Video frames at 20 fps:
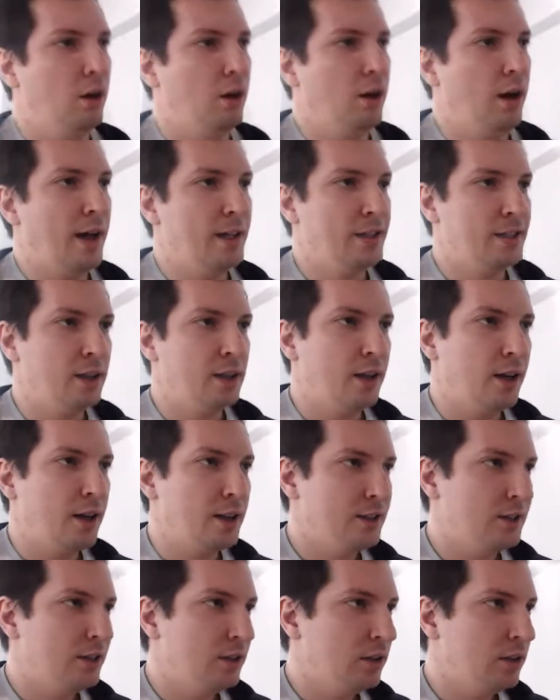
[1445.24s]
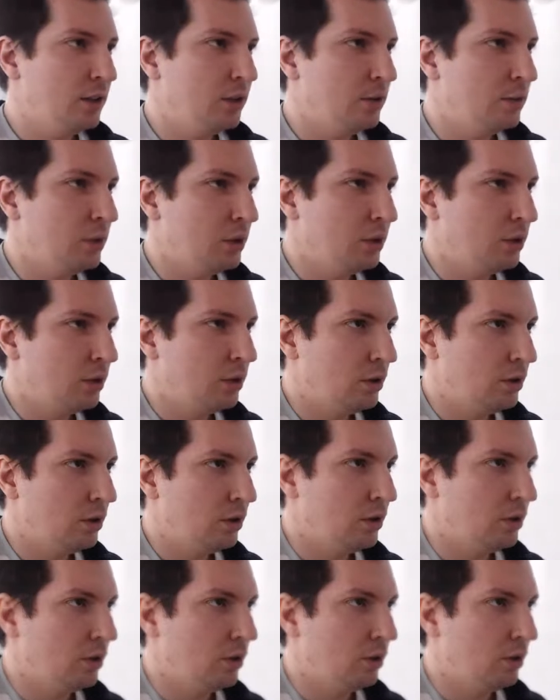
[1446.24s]
As regards
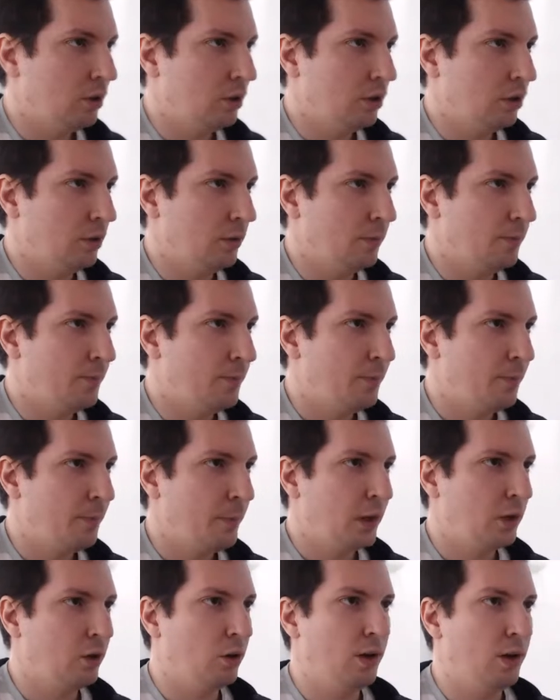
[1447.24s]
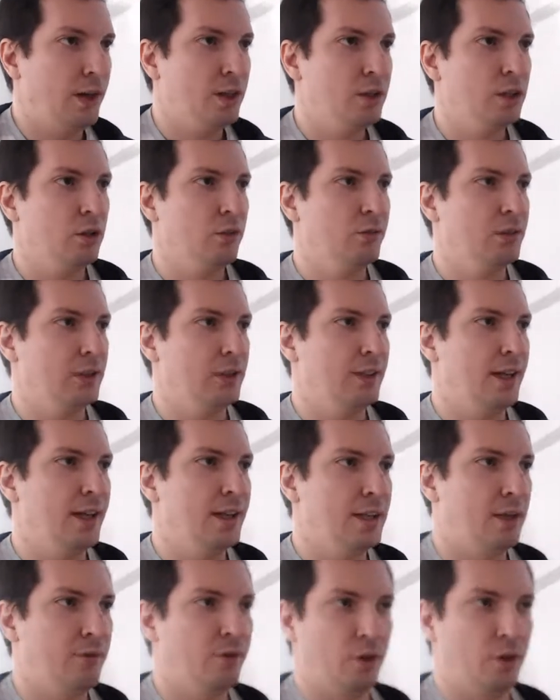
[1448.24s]
the collection of the
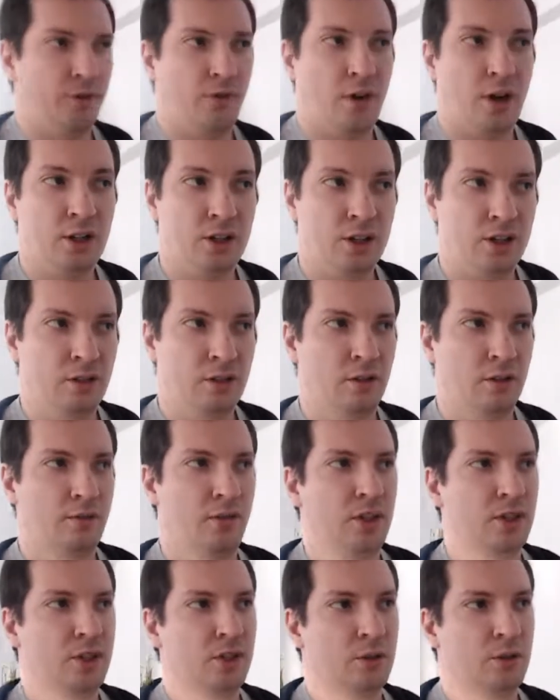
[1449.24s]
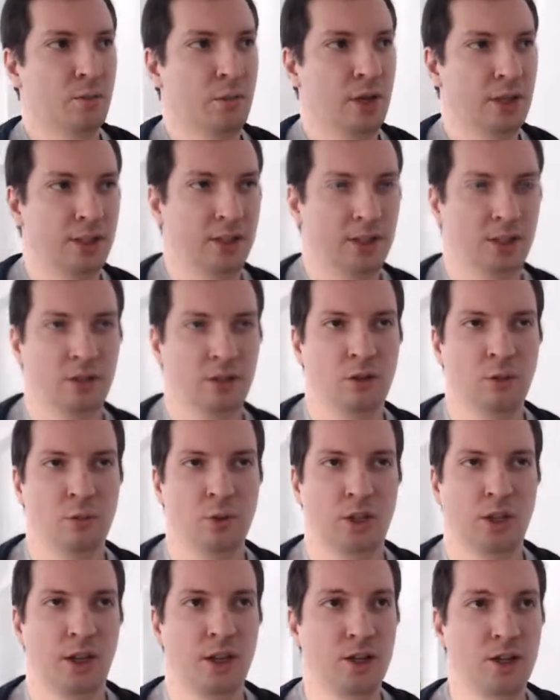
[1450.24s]
data for functional versus marketing
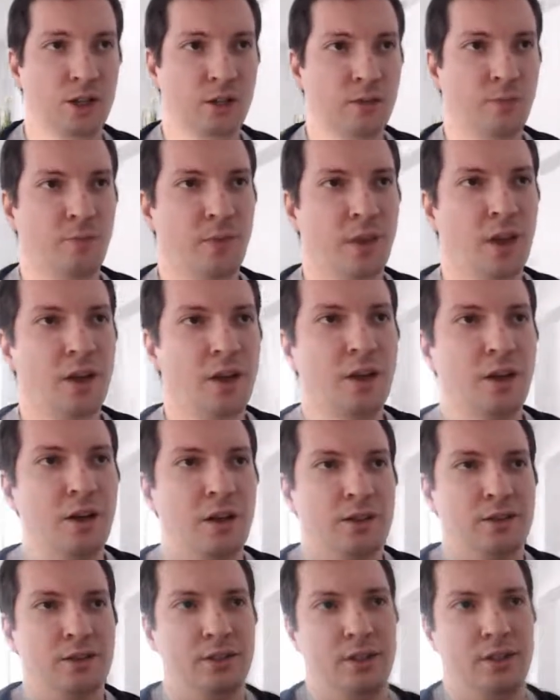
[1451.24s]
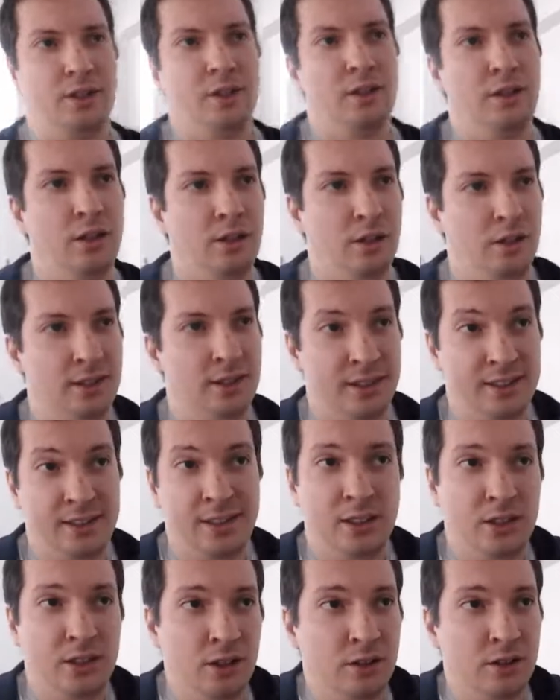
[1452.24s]
communication, the
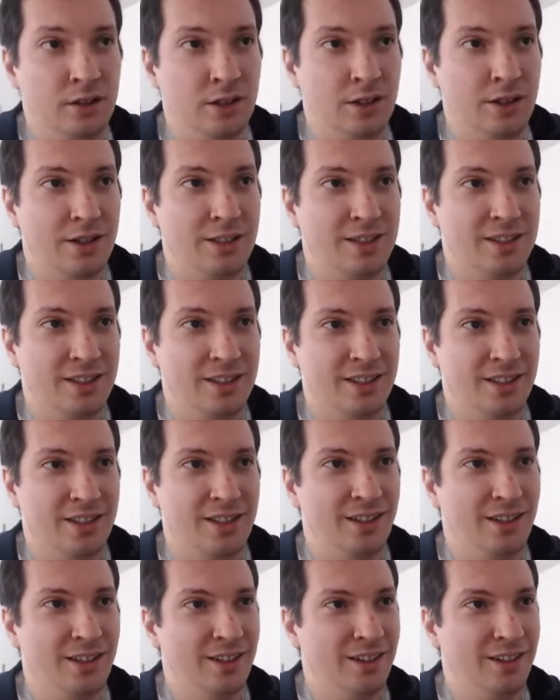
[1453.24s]
distinction is